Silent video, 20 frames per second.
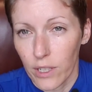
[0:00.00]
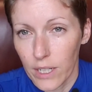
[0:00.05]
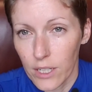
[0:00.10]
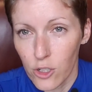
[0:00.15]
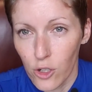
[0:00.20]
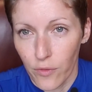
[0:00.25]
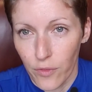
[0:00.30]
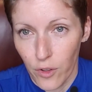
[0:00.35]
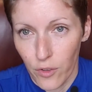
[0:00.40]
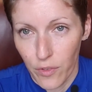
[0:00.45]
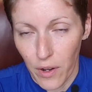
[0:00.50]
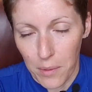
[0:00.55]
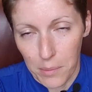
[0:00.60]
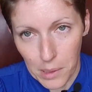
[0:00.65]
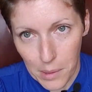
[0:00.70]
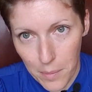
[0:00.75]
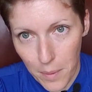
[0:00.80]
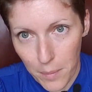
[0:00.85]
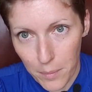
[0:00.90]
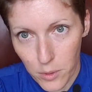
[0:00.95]
each of your
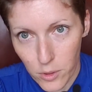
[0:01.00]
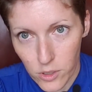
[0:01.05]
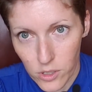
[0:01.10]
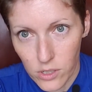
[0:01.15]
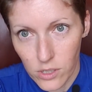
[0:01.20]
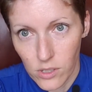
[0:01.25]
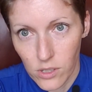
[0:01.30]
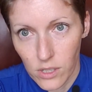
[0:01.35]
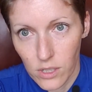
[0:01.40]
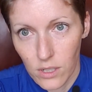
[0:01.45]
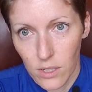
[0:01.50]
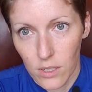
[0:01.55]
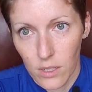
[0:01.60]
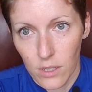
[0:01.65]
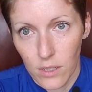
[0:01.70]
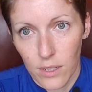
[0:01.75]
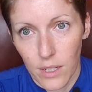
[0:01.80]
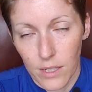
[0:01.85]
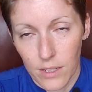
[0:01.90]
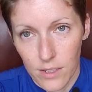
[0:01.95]
family members
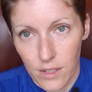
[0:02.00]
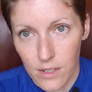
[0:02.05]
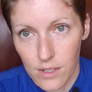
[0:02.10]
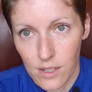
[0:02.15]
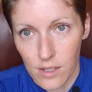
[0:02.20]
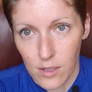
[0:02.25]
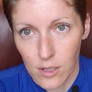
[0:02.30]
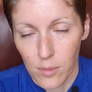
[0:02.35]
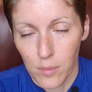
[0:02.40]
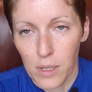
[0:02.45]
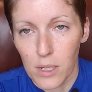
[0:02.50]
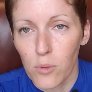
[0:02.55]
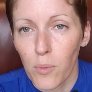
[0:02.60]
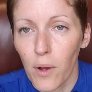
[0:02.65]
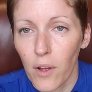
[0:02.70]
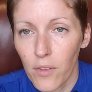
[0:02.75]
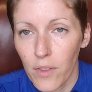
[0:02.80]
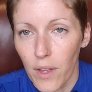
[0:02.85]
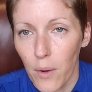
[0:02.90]
into the system as well.